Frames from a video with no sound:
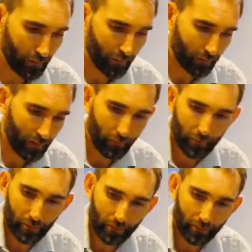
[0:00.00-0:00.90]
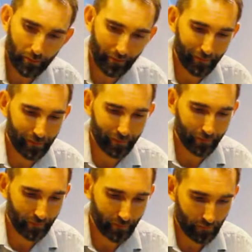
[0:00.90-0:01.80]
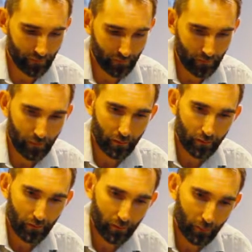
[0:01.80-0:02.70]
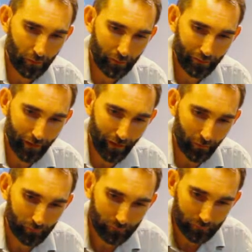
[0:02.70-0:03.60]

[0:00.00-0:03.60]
Now we'll tap this and this. Bring this guy out.